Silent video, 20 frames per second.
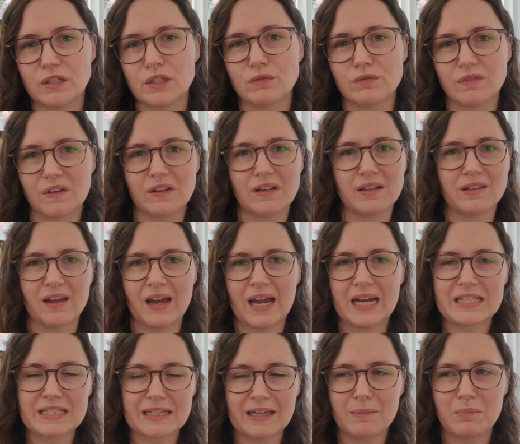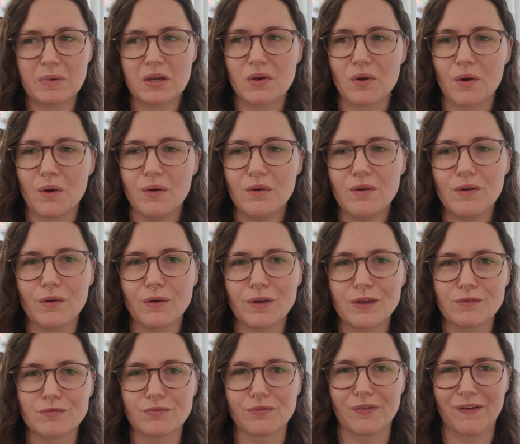you really liked, let me know, or
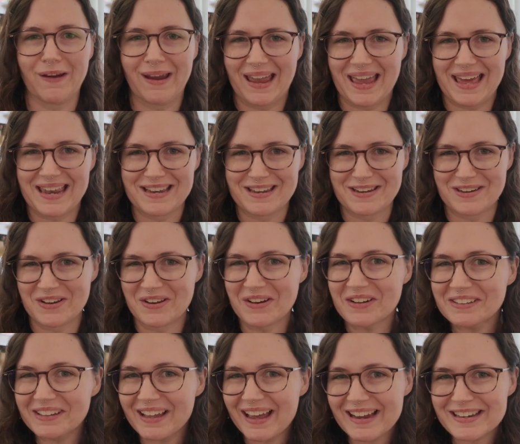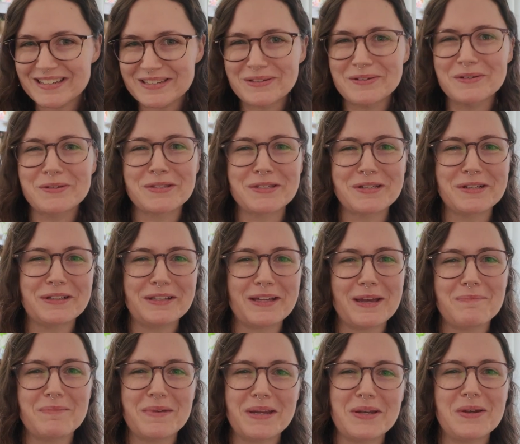you've read and not liked, also let
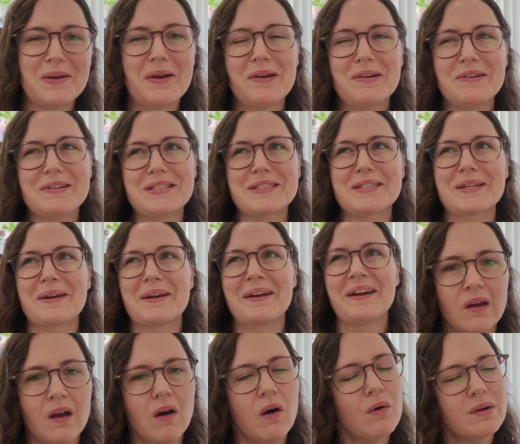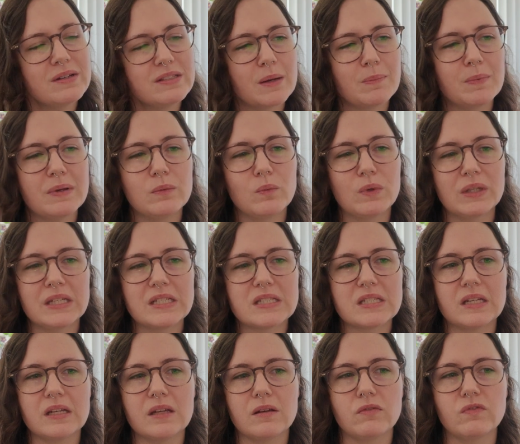me know. So always happy, willing to
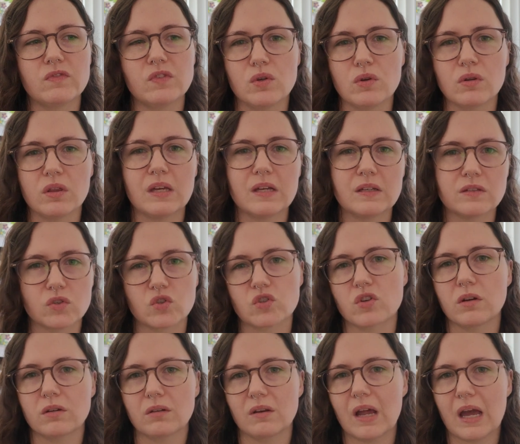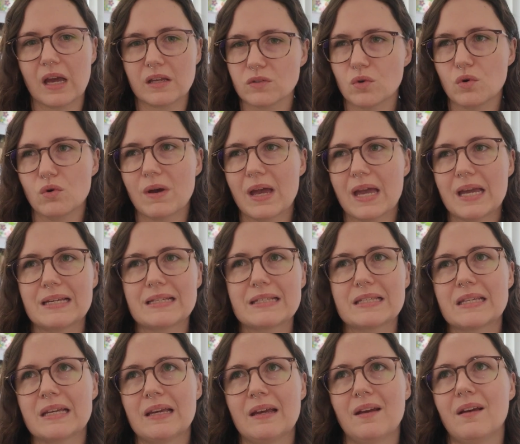give new things a shot as
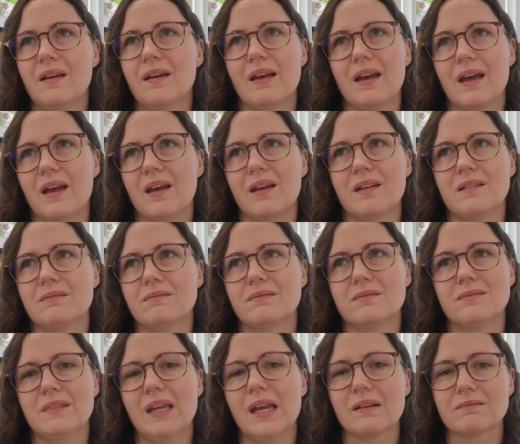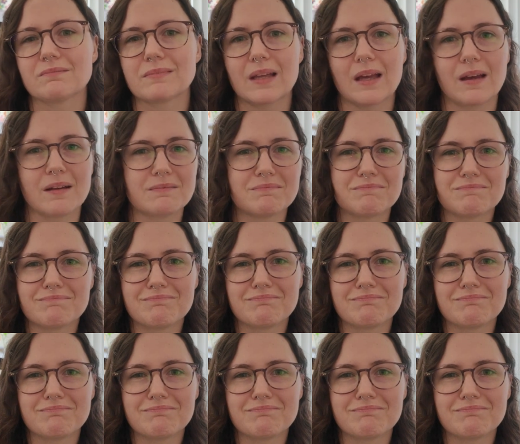always. And yeah, I'm